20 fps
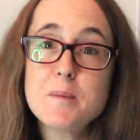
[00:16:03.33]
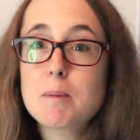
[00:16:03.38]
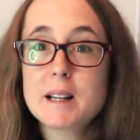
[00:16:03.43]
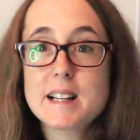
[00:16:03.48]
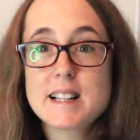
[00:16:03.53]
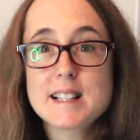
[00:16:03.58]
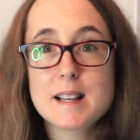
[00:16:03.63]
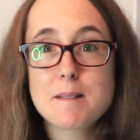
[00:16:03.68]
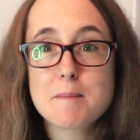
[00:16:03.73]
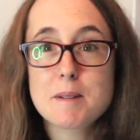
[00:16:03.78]

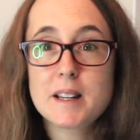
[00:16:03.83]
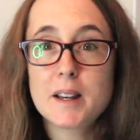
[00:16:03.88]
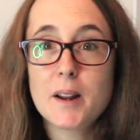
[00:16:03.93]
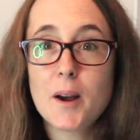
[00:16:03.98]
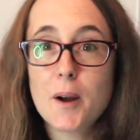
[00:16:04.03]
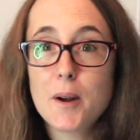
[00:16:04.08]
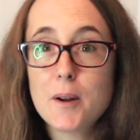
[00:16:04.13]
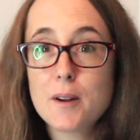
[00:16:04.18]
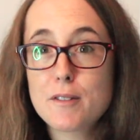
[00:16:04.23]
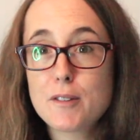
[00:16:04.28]
Please let me
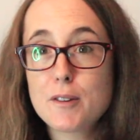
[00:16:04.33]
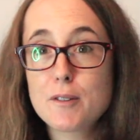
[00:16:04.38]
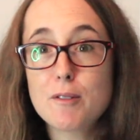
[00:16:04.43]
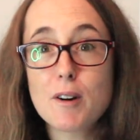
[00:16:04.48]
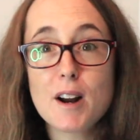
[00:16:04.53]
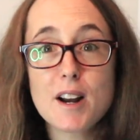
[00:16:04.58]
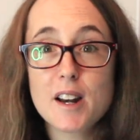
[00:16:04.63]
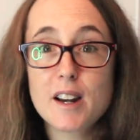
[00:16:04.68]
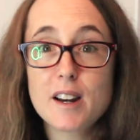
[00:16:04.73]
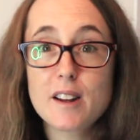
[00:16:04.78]
know if you've
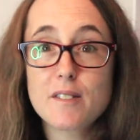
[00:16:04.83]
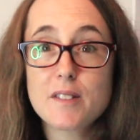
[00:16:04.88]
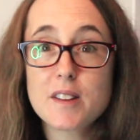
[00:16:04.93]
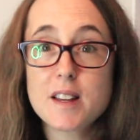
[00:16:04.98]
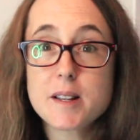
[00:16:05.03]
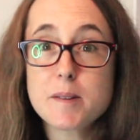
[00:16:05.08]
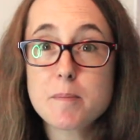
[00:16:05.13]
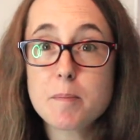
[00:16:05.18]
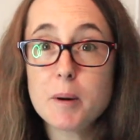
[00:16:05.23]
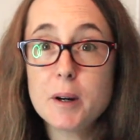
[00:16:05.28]
read any of
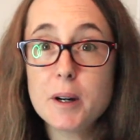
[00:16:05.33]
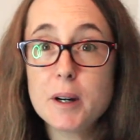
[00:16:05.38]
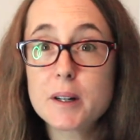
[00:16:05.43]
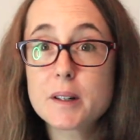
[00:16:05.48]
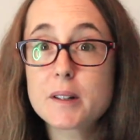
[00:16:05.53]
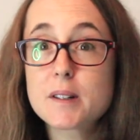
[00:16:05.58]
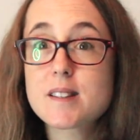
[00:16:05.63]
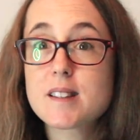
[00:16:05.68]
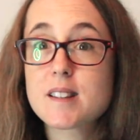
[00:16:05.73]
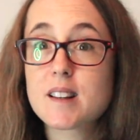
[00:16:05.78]
these
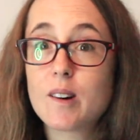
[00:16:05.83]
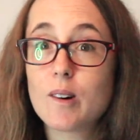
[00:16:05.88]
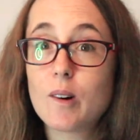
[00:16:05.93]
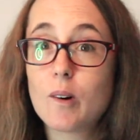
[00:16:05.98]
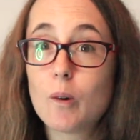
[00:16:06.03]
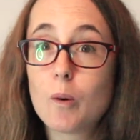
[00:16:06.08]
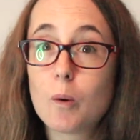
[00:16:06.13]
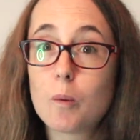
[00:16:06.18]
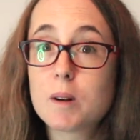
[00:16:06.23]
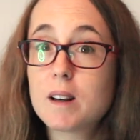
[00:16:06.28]
books,
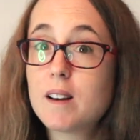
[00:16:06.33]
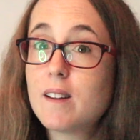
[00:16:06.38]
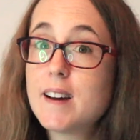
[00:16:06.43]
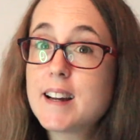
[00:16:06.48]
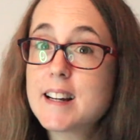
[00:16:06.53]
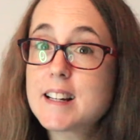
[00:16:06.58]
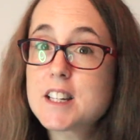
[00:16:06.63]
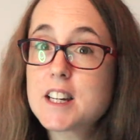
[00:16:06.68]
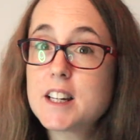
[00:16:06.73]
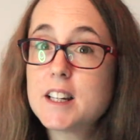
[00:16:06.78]
or would
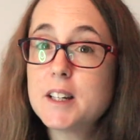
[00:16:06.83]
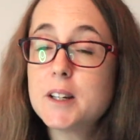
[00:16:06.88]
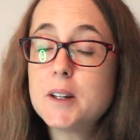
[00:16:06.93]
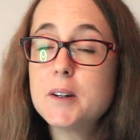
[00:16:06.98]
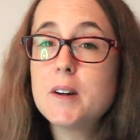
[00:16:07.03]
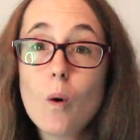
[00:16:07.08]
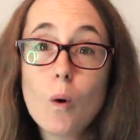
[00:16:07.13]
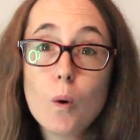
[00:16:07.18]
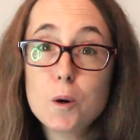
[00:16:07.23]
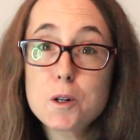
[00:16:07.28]
like
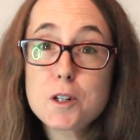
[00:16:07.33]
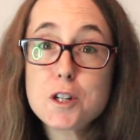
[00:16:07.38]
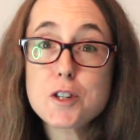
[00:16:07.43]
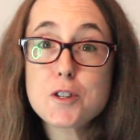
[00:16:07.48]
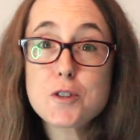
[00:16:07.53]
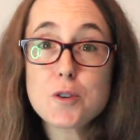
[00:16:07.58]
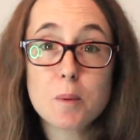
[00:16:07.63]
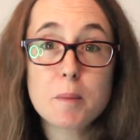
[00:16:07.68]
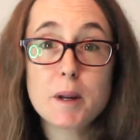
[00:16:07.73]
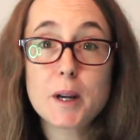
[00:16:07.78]
to, or
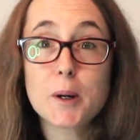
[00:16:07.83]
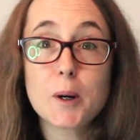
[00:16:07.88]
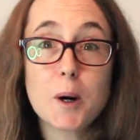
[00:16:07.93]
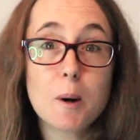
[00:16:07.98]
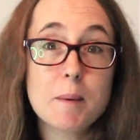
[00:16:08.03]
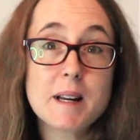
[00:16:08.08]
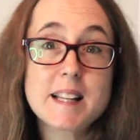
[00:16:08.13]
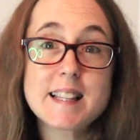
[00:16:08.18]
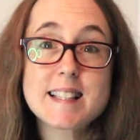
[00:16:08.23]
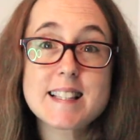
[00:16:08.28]
just drop me a
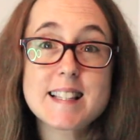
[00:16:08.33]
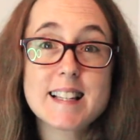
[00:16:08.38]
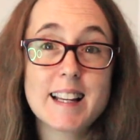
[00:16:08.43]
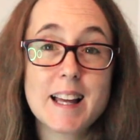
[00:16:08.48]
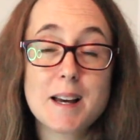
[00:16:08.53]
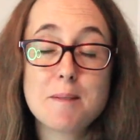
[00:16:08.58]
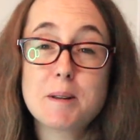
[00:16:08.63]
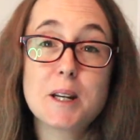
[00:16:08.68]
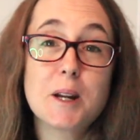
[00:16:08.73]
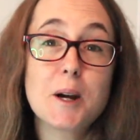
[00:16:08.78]
comment to
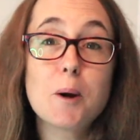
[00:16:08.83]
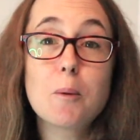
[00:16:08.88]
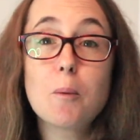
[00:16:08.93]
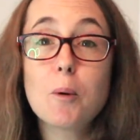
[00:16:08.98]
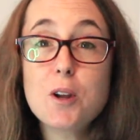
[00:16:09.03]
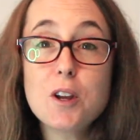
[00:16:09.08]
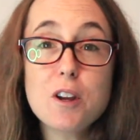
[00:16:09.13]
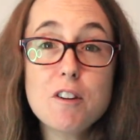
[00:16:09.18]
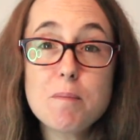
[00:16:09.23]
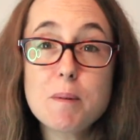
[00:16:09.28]
let me know
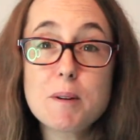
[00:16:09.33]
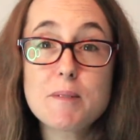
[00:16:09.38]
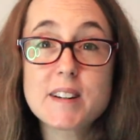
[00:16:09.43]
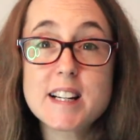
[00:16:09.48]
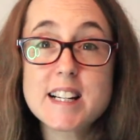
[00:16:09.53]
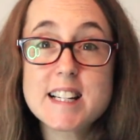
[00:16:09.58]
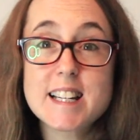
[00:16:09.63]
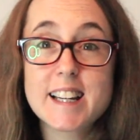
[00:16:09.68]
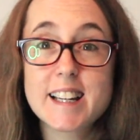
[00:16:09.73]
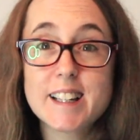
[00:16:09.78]
what you've been
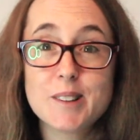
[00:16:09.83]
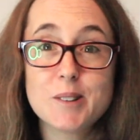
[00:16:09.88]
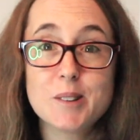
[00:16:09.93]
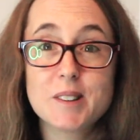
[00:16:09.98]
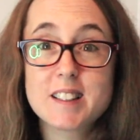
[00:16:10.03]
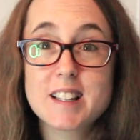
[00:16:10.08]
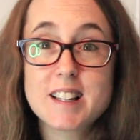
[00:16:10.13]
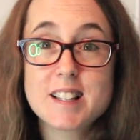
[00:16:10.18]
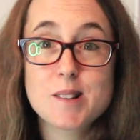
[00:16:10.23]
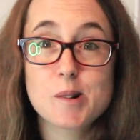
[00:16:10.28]
reading in
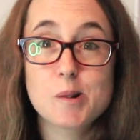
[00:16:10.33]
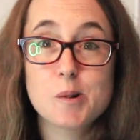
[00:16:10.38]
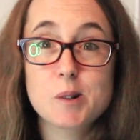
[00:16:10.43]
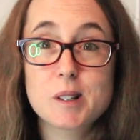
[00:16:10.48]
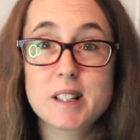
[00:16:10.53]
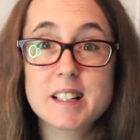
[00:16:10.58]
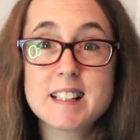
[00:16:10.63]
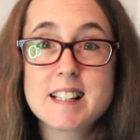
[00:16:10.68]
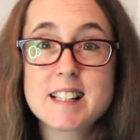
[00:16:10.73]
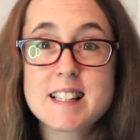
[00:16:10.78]
this
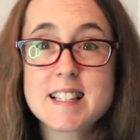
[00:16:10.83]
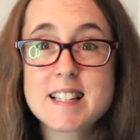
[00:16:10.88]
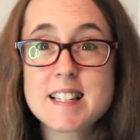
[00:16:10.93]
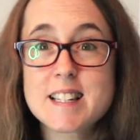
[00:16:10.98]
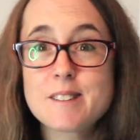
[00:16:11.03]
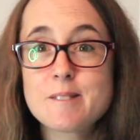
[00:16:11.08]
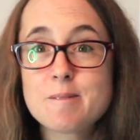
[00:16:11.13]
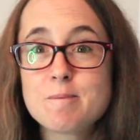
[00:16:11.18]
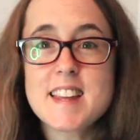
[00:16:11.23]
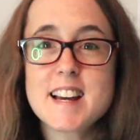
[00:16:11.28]

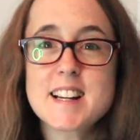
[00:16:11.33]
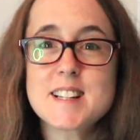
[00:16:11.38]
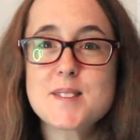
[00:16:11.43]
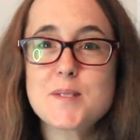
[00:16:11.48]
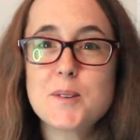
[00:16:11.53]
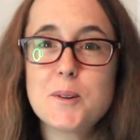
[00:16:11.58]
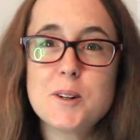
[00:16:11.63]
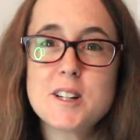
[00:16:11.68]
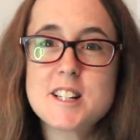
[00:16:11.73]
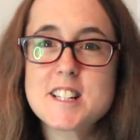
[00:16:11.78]
August. Thanks
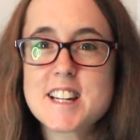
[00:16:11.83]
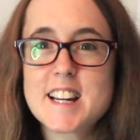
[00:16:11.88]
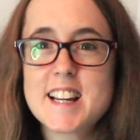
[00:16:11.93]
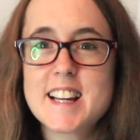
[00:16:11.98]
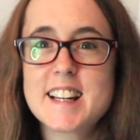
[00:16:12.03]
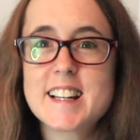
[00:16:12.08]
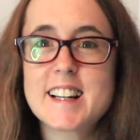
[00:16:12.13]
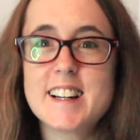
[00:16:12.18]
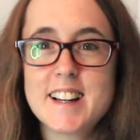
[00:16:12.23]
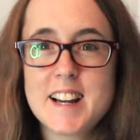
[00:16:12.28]
for
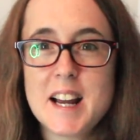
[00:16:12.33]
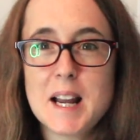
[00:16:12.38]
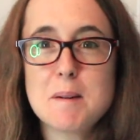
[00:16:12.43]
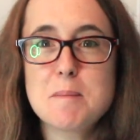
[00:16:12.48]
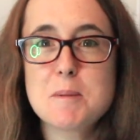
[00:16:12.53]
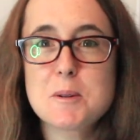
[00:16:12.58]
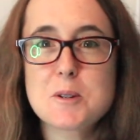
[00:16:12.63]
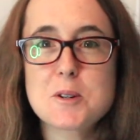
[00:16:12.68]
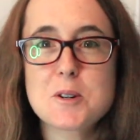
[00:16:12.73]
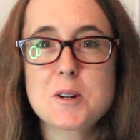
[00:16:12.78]
watching. I
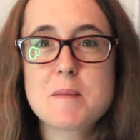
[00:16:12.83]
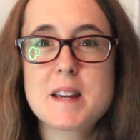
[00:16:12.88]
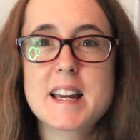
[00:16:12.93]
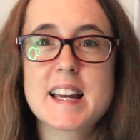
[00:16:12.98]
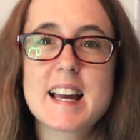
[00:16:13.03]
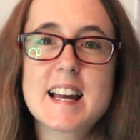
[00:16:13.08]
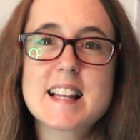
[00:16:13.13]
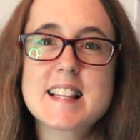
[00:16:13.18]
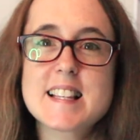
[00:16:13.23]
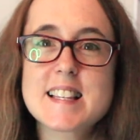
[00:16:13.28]
hope you'll join me
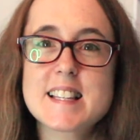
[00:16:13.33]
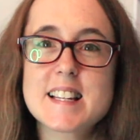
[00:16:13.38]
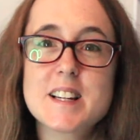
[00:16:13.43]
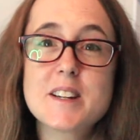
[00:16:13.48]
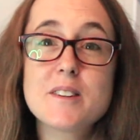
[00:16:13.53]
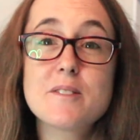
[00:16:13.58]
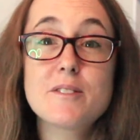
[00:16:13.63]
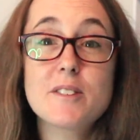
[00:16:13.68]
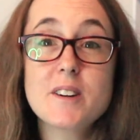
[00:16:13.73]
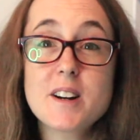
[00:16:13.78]
again
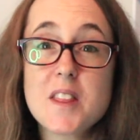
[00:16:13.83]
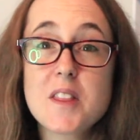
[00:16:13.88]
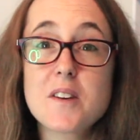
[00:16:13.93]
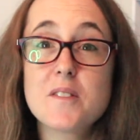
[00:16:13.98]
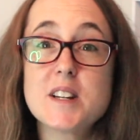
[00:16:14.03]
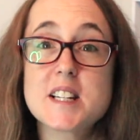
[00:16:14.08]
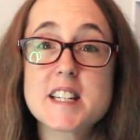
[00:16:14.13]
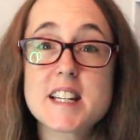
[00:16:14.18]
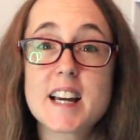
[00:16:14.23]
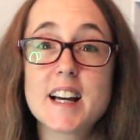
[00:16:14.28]
soon for another
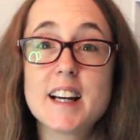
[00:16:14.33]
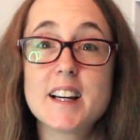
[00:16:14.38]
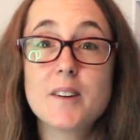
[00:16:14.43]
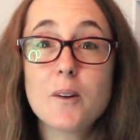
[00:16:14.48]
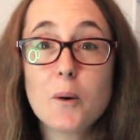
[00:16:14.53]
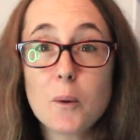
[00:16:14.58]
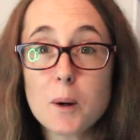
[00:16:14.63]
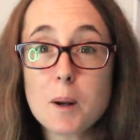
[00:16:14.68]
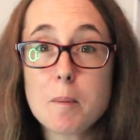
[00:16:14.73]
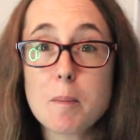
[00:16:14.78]
video
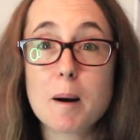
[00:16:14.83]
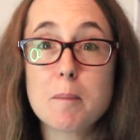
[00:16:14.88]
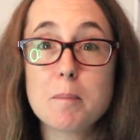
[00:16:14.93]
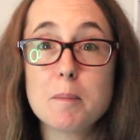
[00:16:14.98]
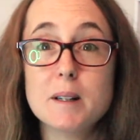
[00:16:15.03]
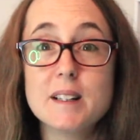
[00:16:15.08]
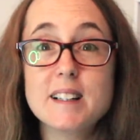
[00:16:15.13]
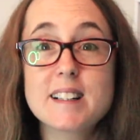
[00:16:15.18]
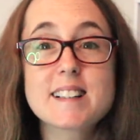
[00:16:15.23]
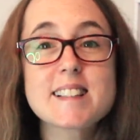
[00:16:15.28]
all about
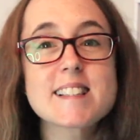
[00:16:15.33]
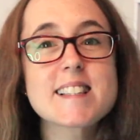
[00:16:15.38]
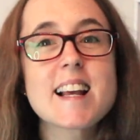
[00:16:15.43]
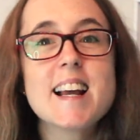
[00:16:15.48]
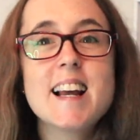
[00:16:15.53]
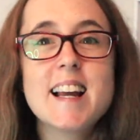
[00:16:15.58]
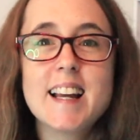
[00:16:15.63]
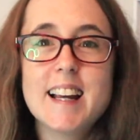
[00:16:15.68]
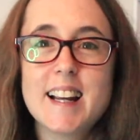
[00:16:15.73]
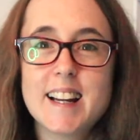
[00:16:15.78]
books
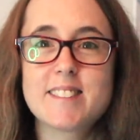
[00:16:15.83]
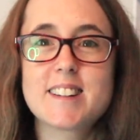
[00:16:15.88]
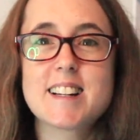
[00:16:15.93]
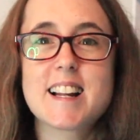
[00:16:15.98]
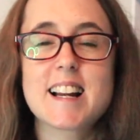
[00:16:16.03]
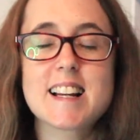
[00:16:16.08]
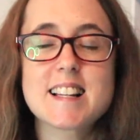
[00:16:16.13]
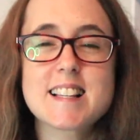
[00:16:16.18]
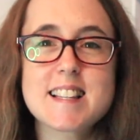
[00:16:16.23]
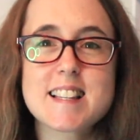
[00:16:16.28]
here on
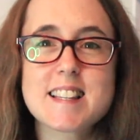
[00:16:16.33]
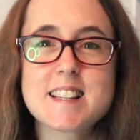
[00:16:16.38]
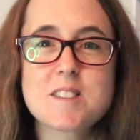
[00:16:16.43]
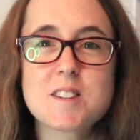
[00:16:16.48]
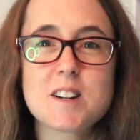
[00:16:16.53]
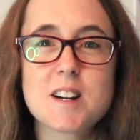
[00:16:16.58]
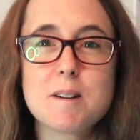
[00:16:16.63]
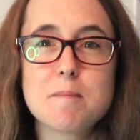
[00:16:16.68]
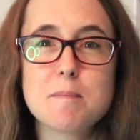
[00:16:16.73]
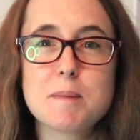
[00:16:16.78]
Alice and the
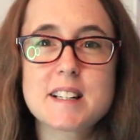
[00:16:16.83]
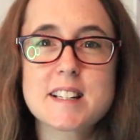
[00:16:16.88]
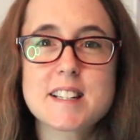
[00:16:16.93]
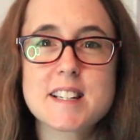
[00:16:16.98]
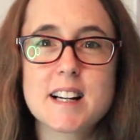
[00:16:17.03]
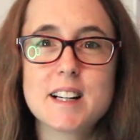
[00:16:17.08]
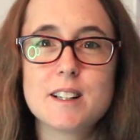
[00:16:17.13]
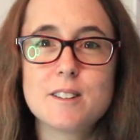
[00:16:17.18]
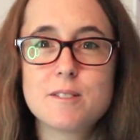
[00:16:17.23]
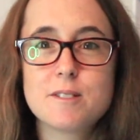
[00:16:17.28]
Giant
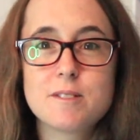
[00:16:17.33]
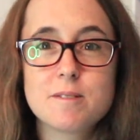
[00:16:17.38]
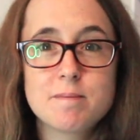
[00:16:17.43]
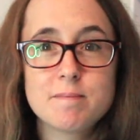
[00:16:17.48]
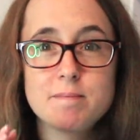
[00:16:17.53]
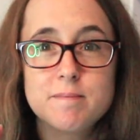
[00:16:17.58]
Bookshelf.